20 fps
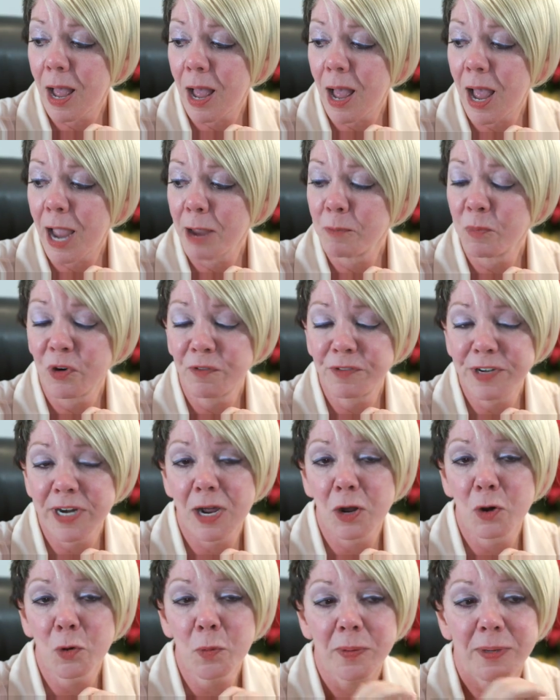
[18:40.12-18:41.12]
I moved
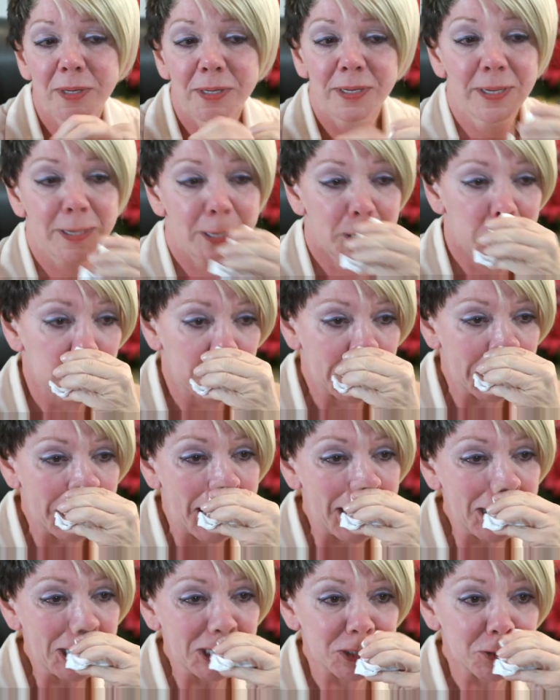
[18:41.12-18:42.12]
out. It took a
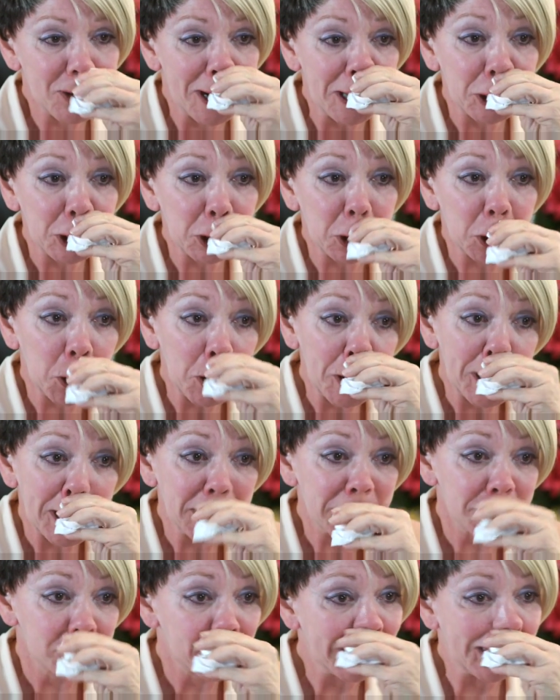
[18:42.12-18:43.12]
lot of strength and
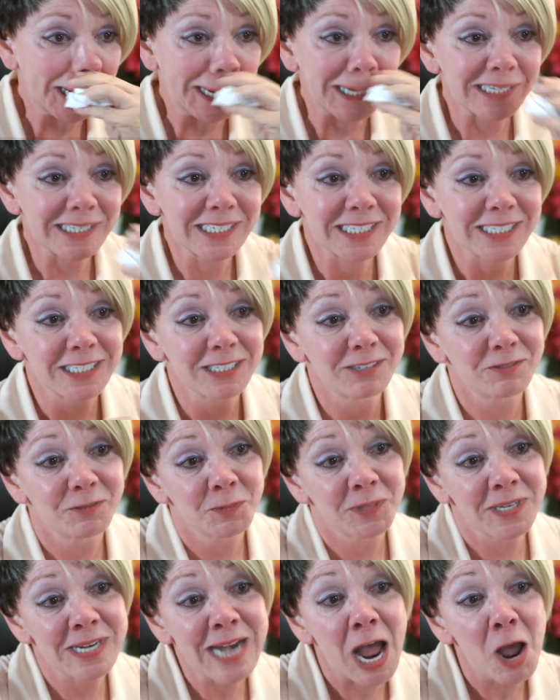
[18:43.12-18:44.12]
courage, because
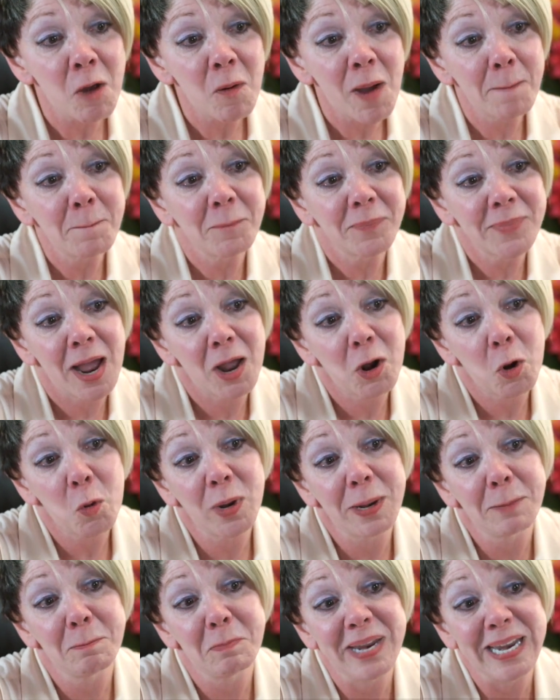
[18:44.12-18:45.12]
now I'm not
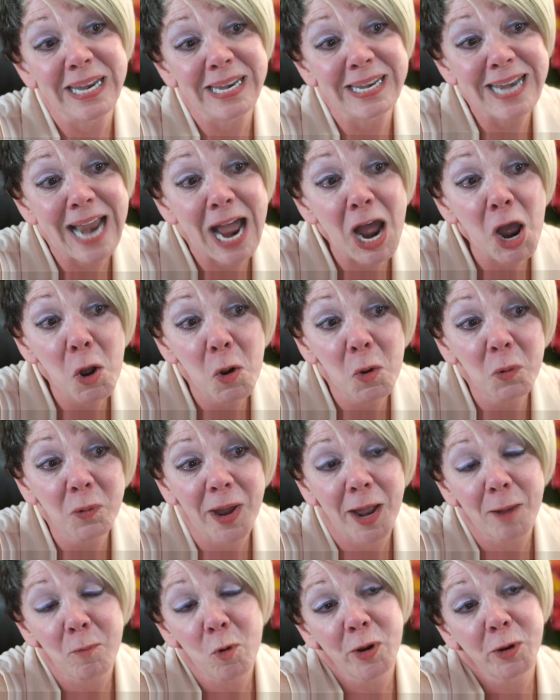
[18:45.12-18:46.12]
only beaten
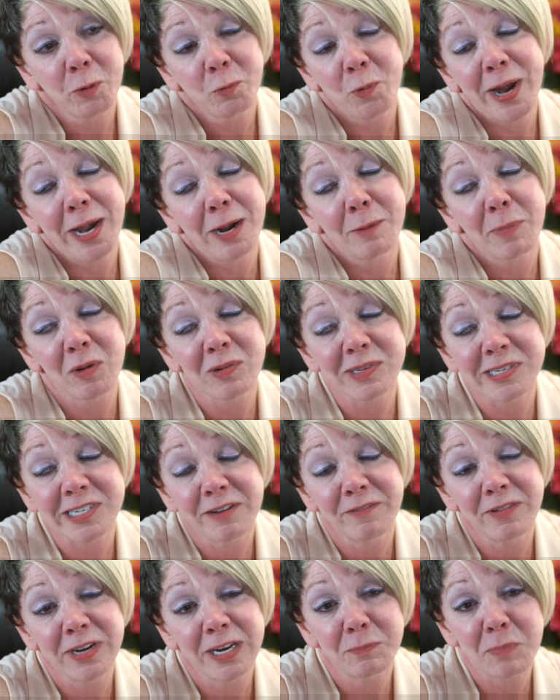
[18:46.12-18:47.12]
down, I'm only weighing about
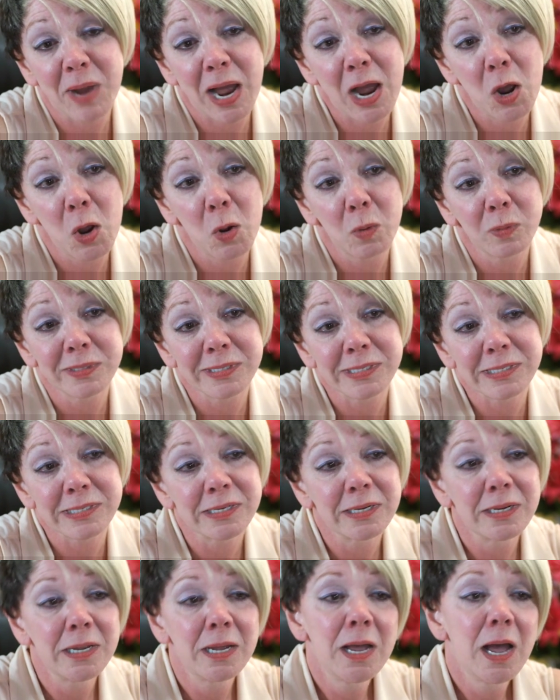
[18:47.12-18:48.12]
70 pounds.
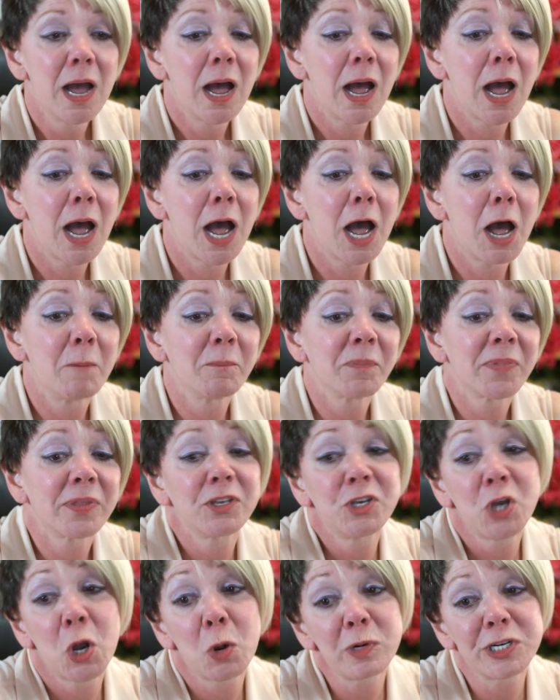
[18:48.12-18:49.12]

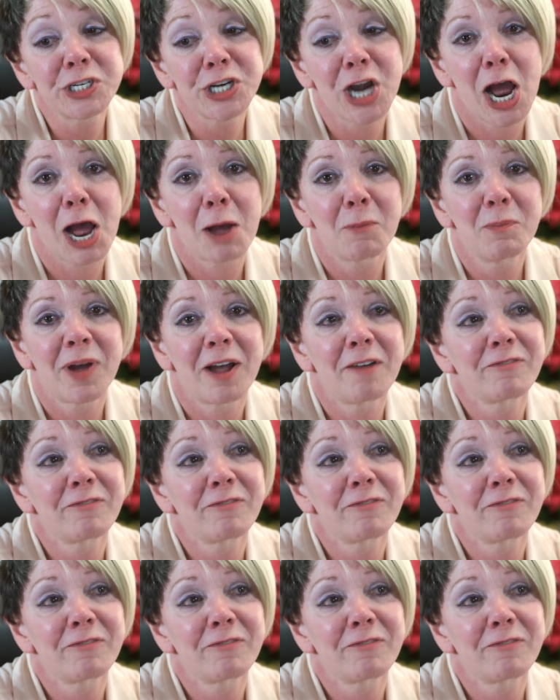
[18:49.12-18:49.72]
No job.